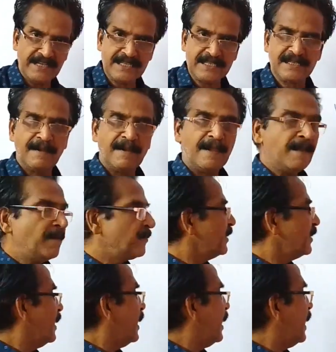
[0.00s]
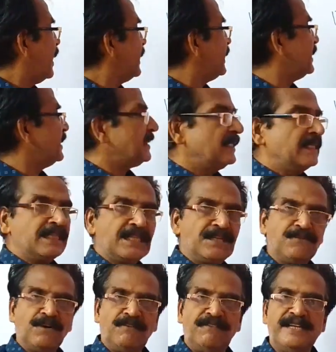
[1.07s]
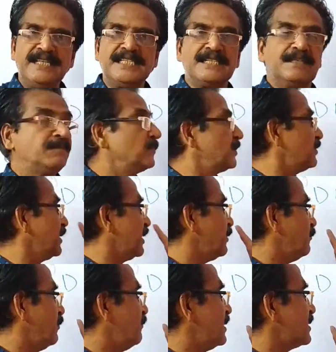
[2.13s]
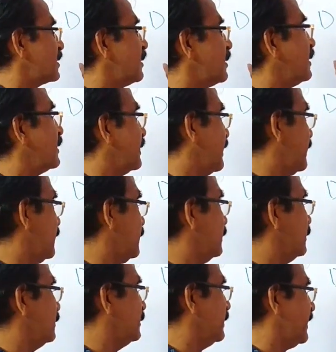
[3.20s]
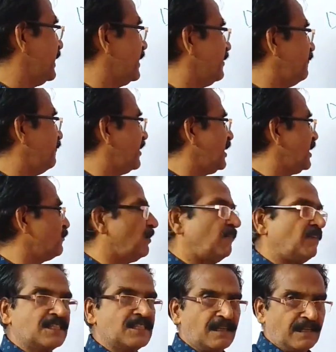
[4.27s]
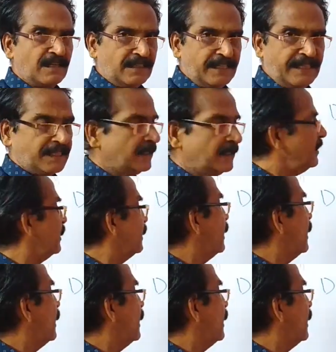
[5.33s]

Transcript: ways. And the vowels, 3 vowels are there. 3 different vowels are there,